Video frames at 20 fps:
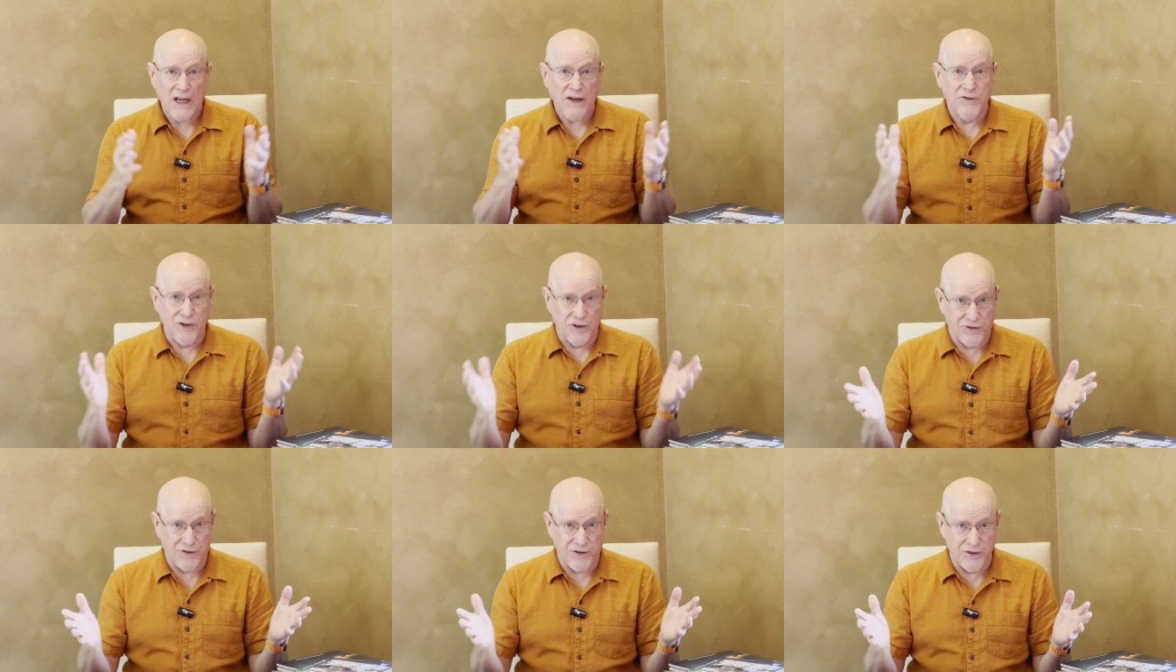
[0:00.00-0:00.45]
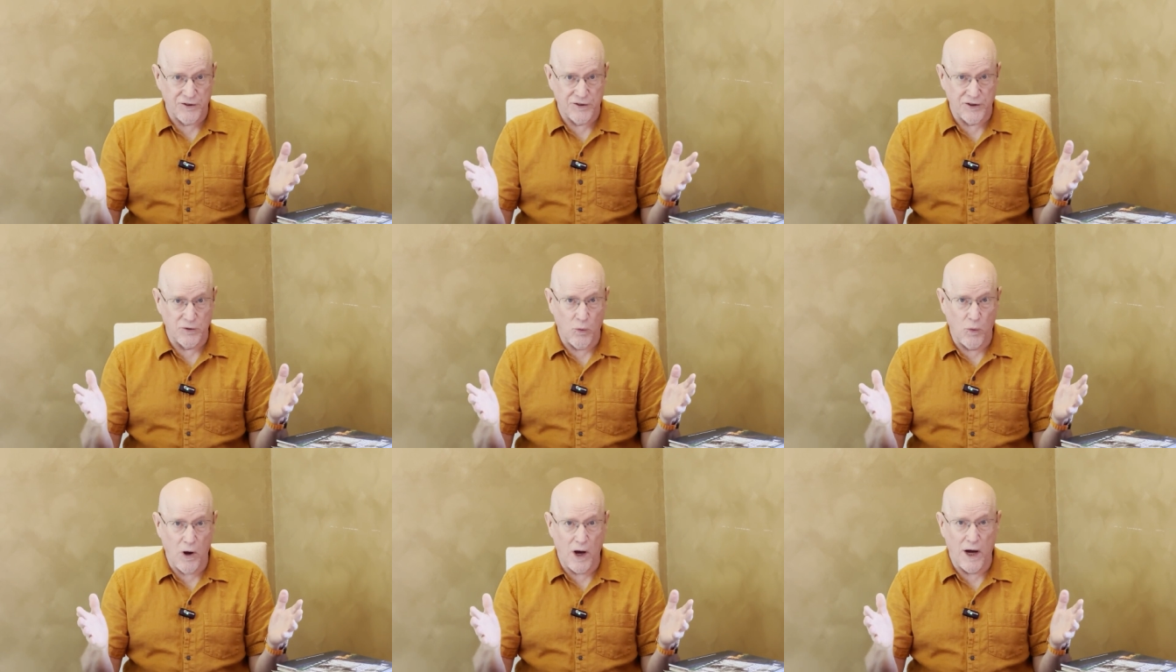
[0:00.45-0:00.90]

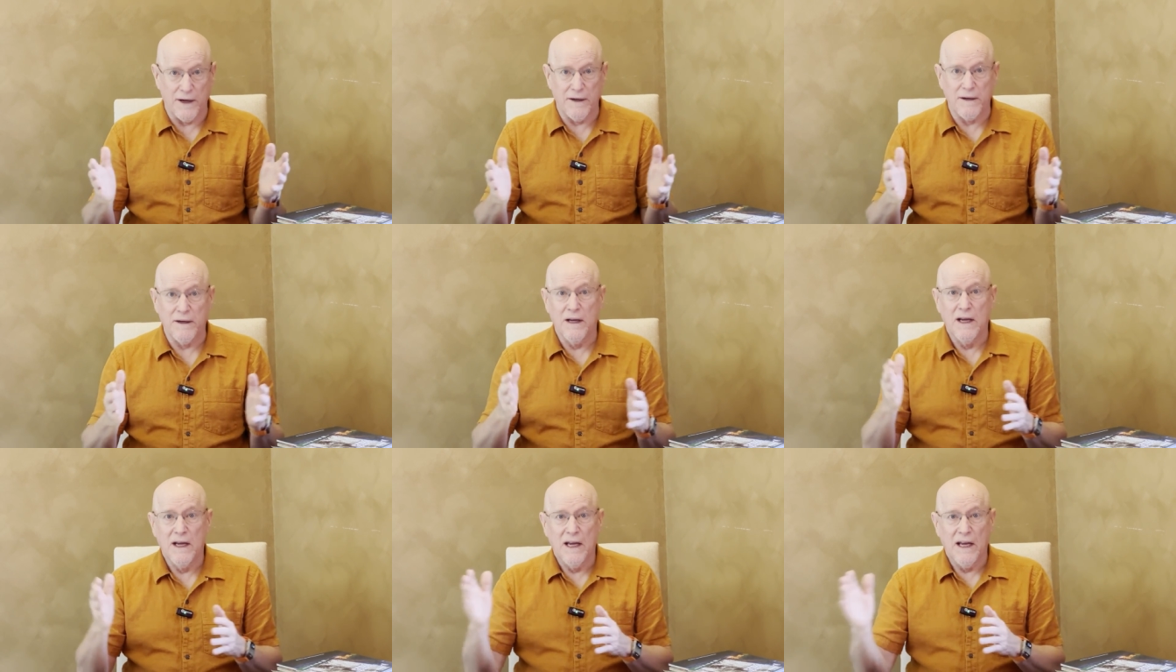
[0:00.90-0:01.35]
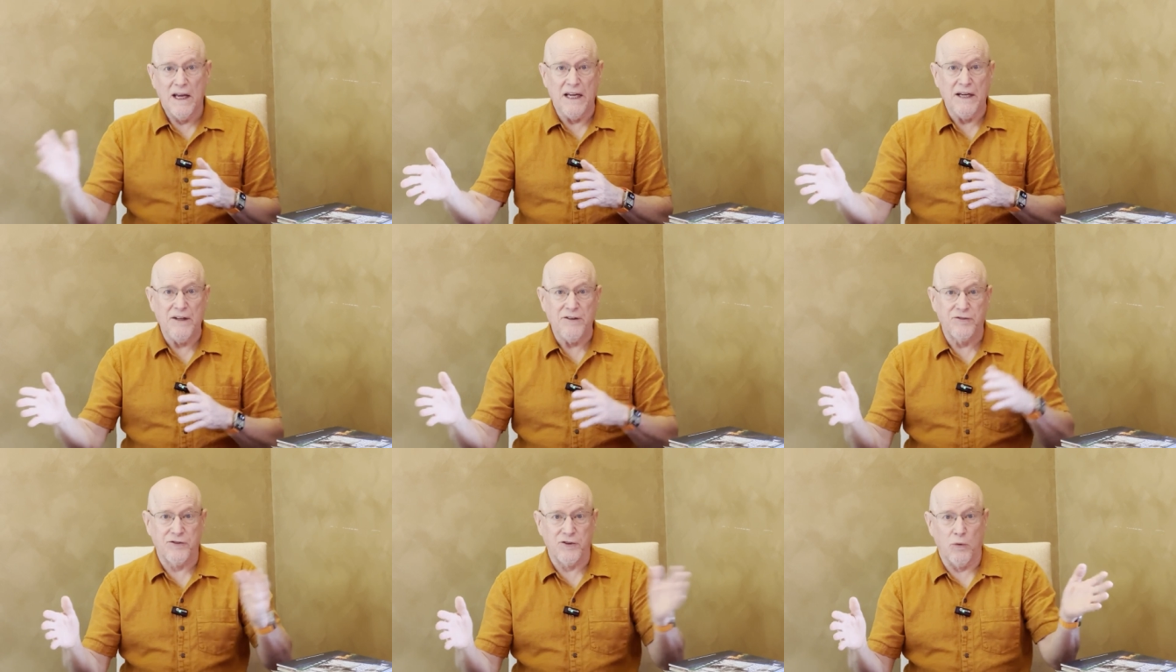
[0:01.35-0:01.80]
Decision one,
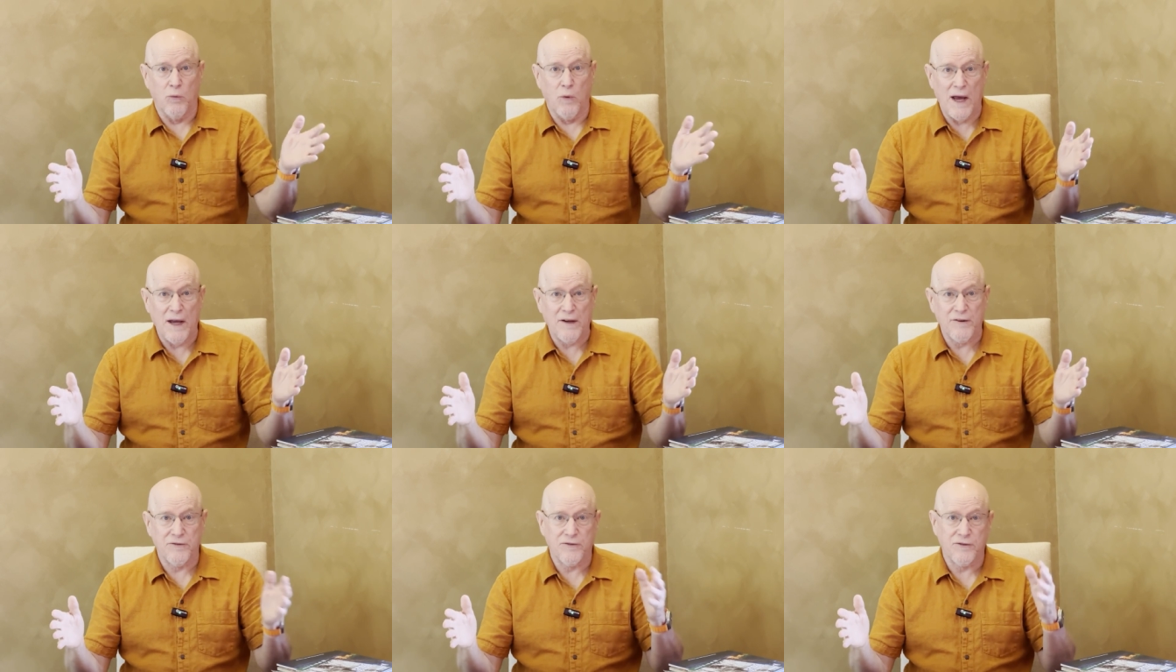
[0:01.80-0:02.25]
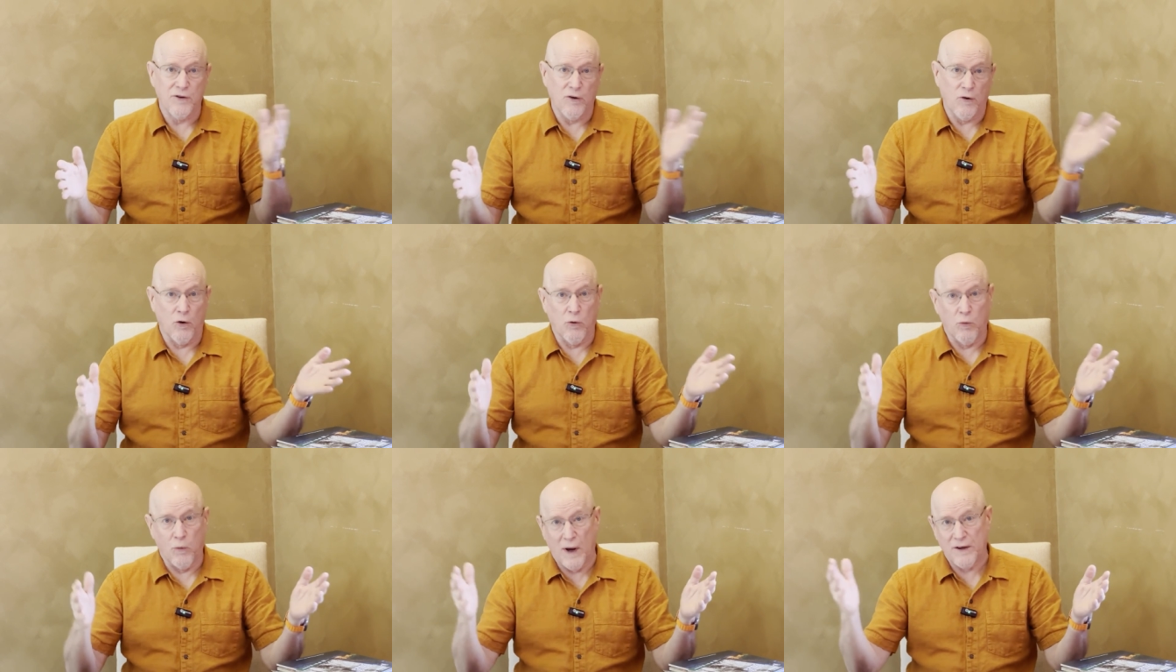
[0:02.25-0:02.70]
east to west
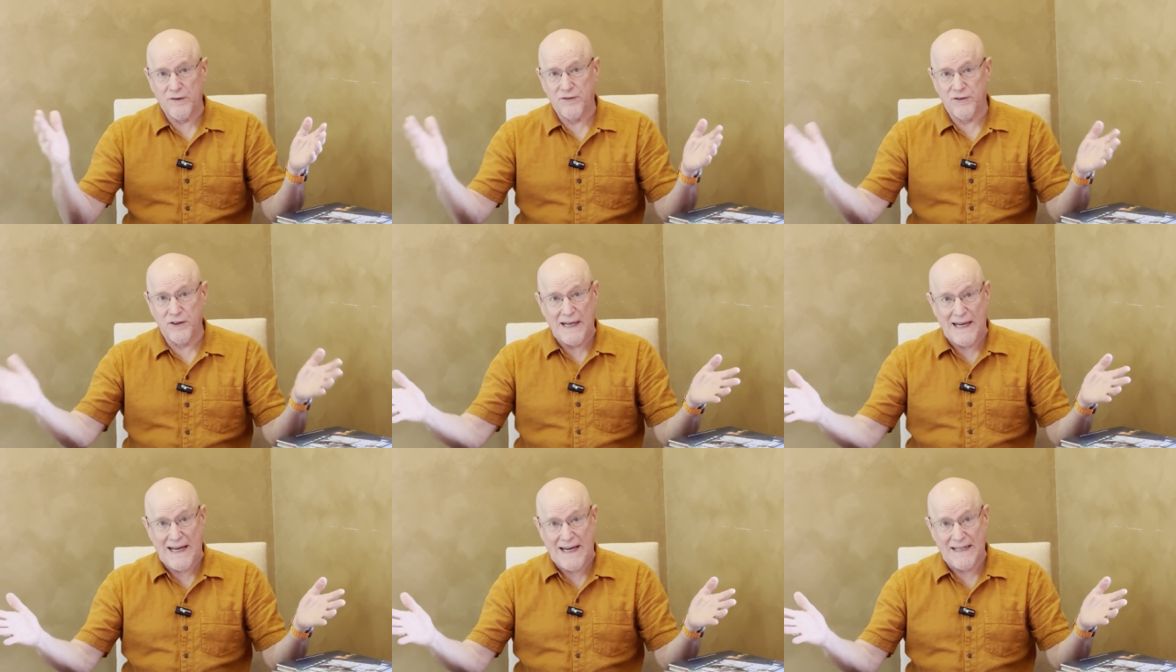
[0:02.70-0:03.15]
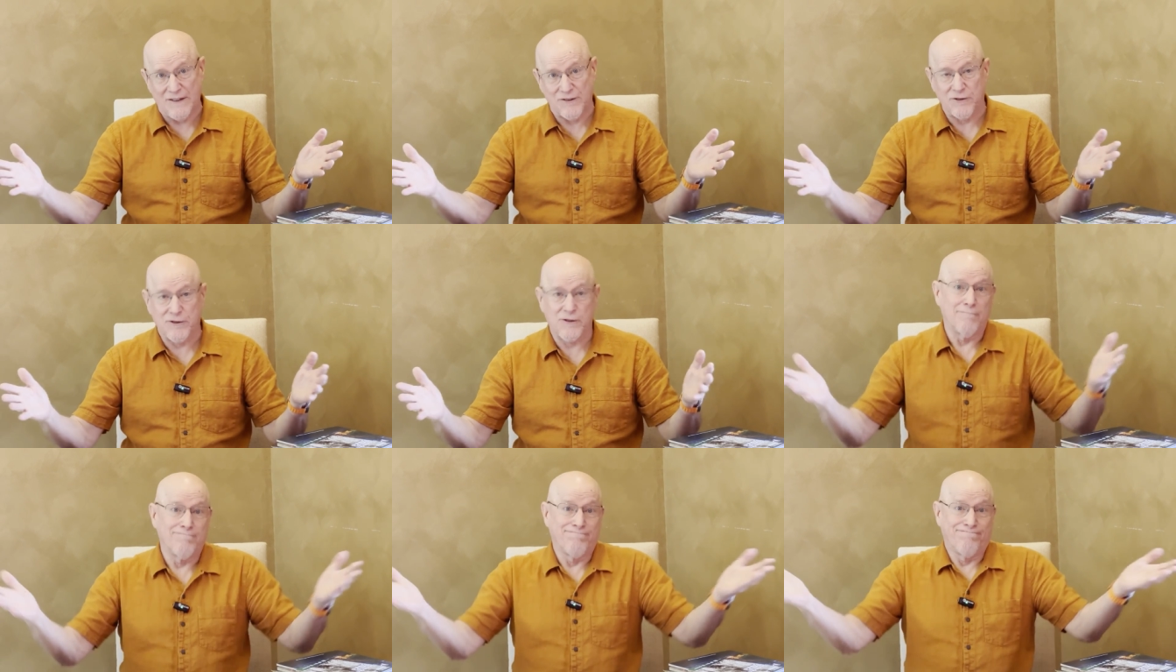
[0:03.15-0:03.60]
or west to
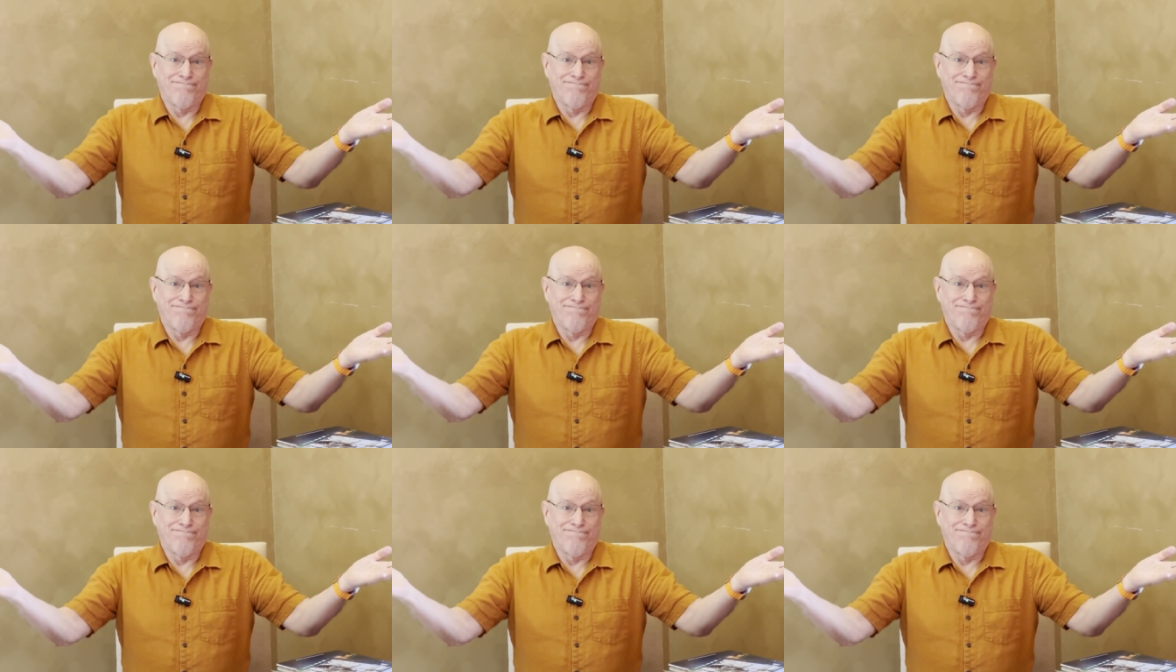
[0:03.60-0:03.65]
east.